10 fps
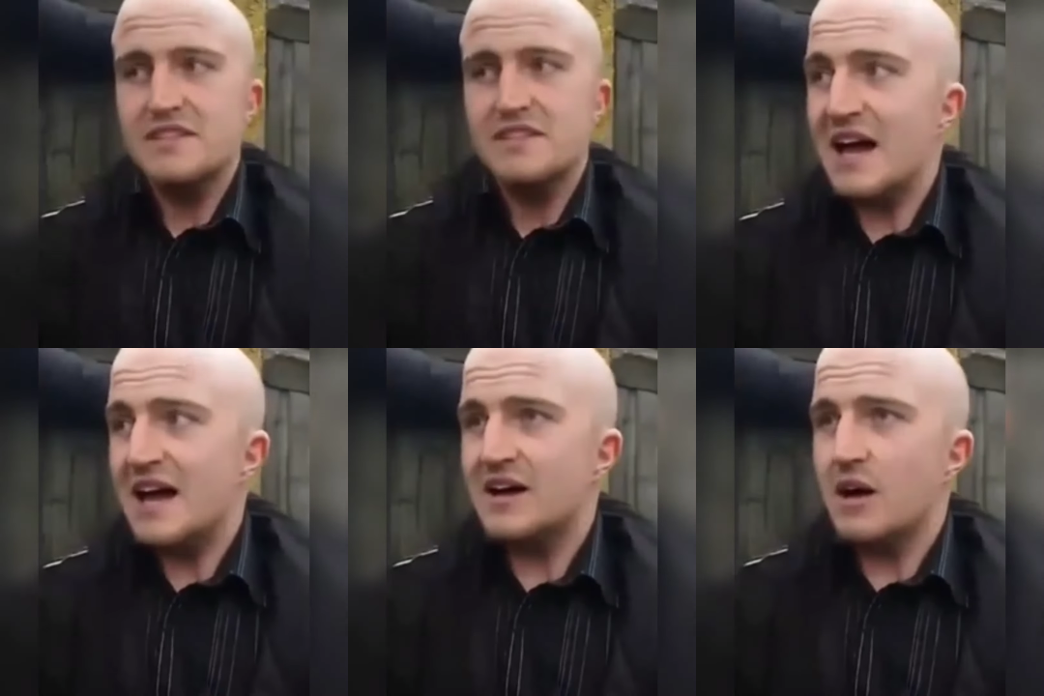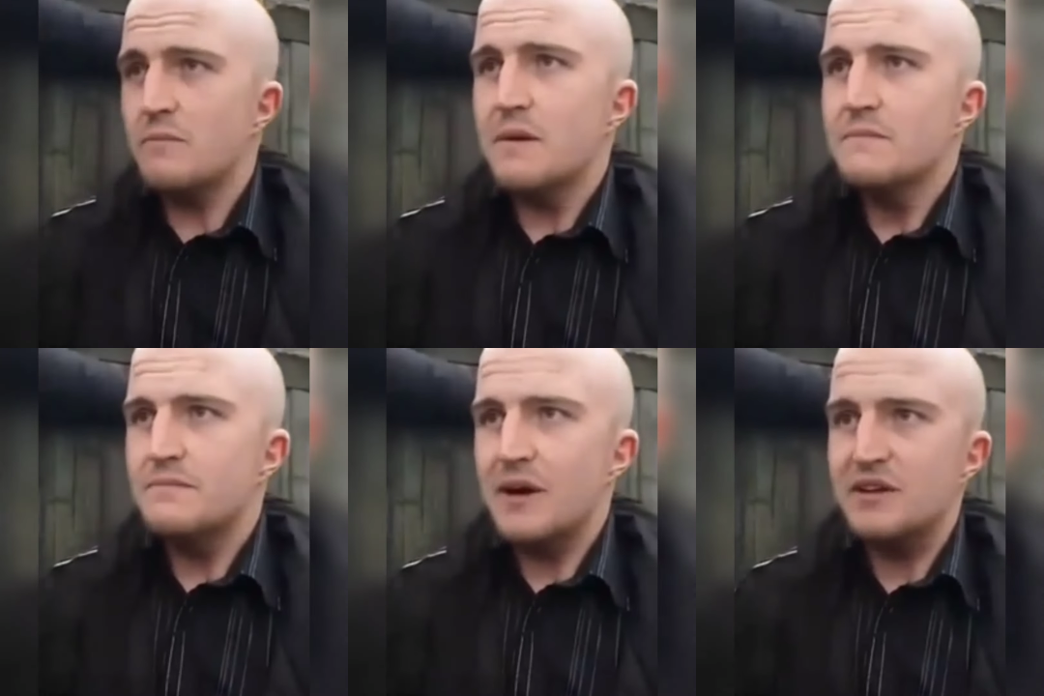I'm scared
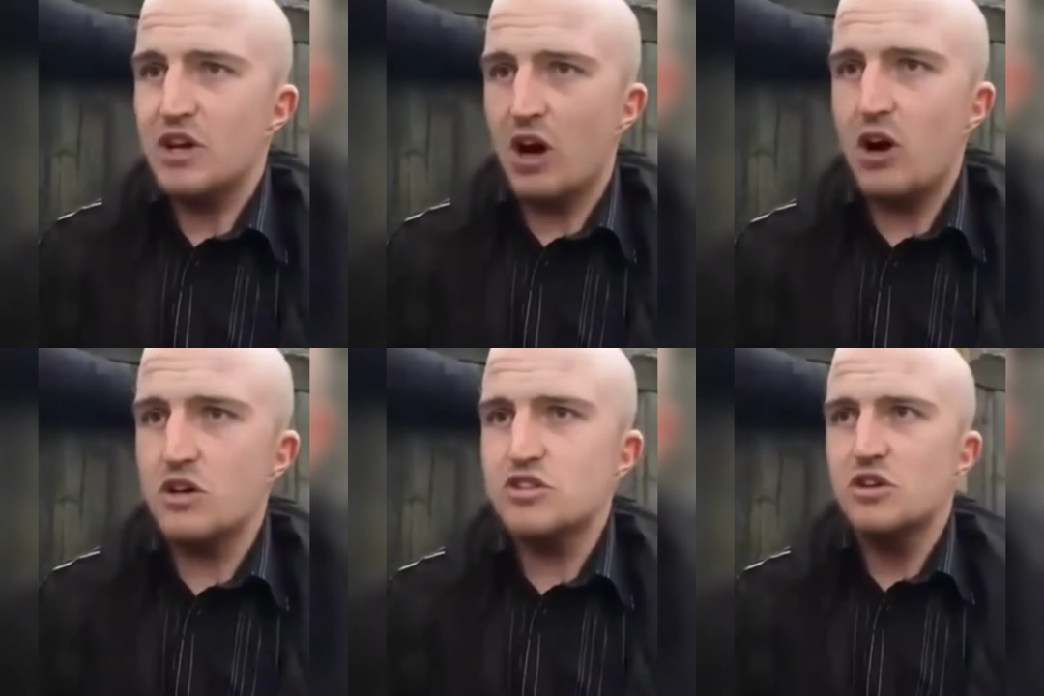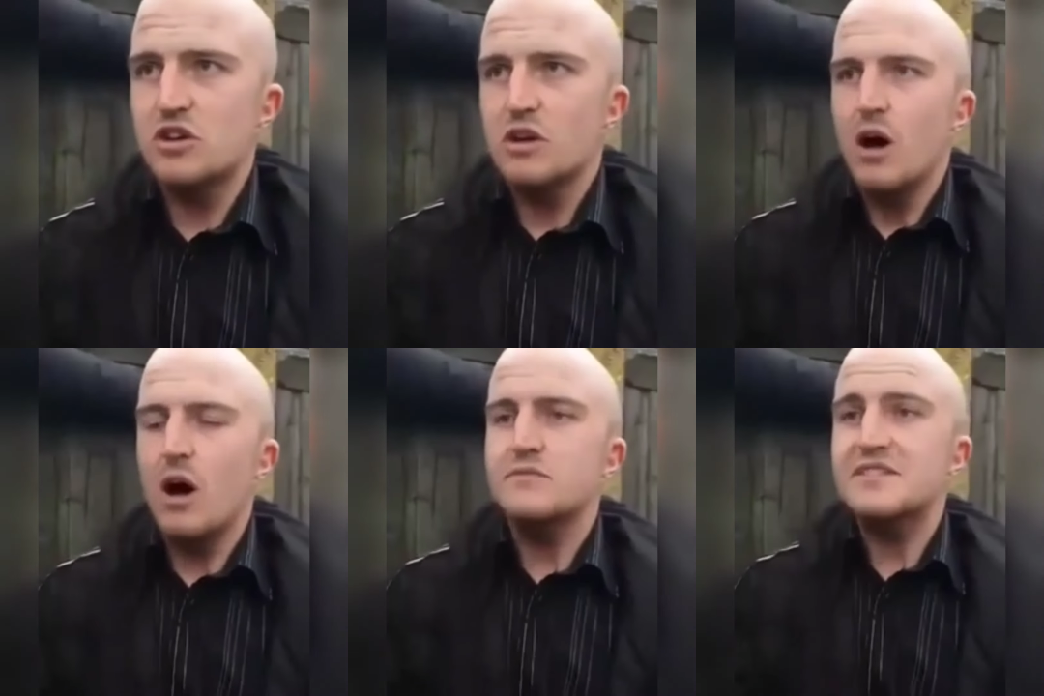of being charged.
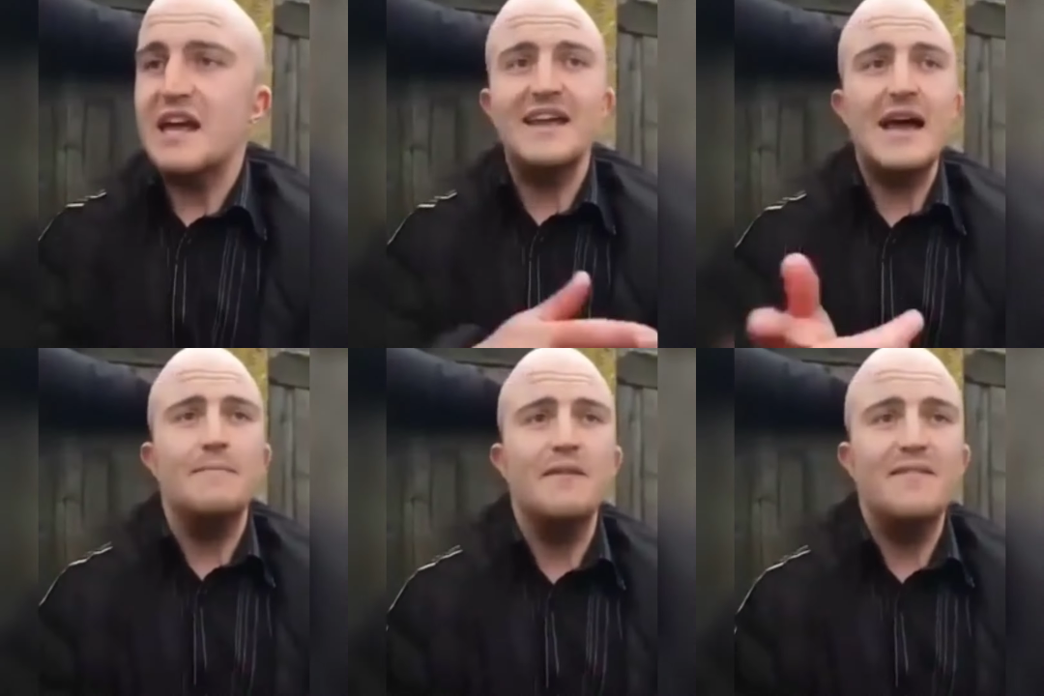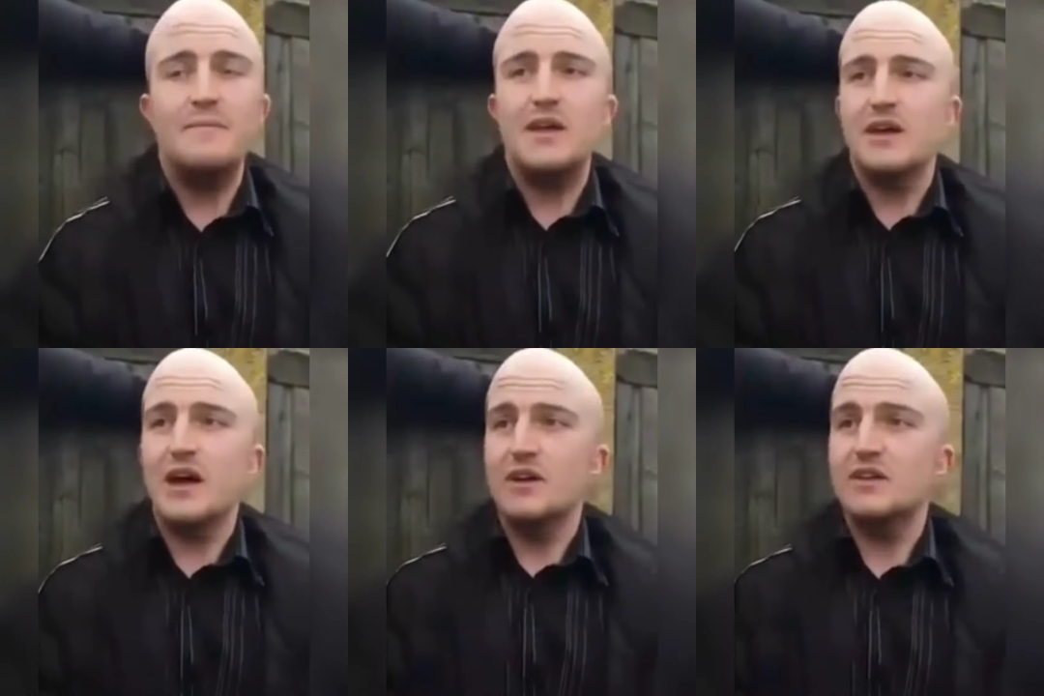Scared that my
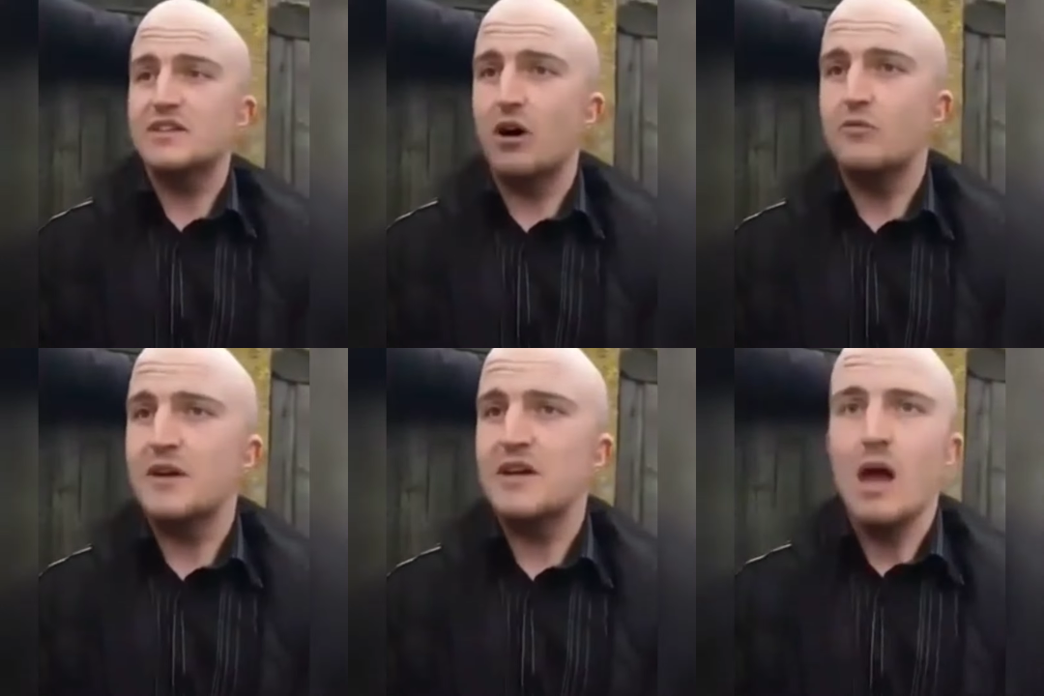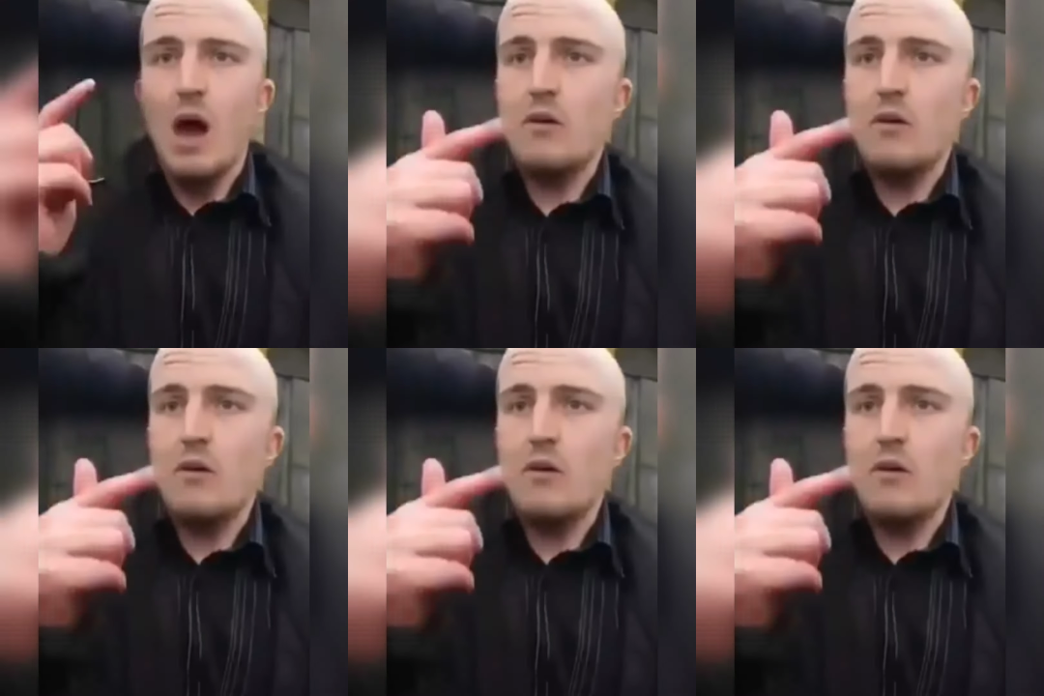family are going to disown me.